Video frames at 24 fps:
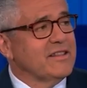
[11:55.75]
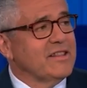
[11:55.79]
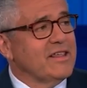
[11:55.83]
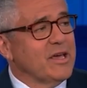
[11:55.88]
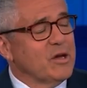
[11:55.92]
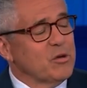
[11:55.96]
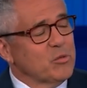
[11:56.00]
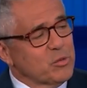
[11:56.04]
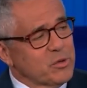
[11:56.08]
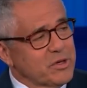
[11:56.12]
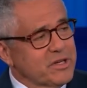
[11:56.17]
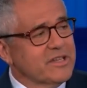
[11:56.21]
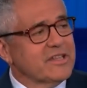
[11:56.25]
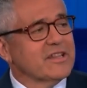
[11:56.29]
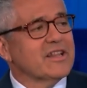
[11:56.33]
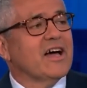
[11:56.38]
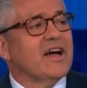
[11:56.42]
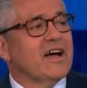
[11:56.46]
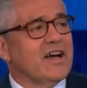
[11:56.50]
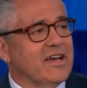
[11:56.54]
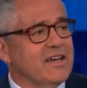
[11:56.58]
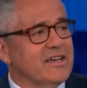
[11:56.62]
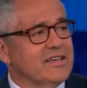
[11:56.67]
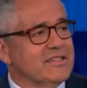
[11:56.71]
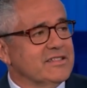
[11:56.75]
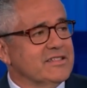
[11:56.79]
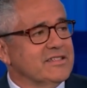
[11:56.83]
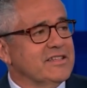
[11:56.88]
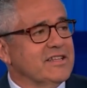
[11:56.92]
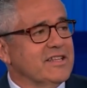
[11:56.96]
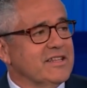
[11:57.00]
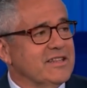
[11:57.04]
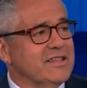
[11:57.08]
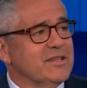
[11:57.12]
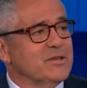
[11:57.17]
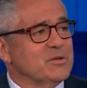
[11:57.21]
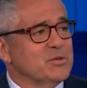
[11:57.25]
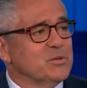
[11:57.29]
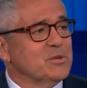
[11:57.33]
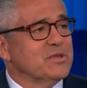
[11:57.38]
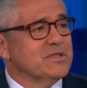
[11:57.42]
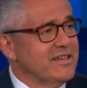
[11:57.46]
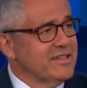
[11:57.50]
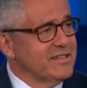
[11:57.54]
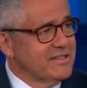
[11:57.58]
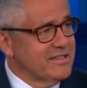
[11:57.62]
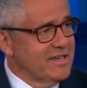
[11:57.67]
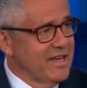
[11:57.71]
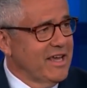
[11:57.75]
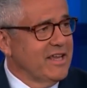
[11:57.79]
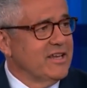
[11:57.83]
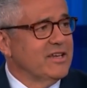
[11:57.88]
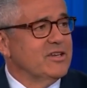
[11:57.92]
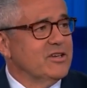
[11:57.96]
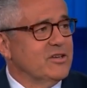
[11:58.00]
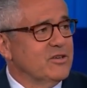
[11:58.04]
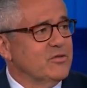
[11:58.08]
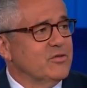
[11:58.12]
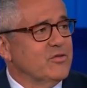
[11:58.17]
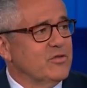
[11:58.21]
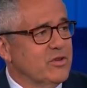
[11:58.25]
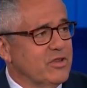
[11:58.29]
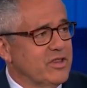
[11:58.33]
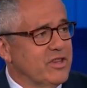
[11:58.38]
they realized that this was intended for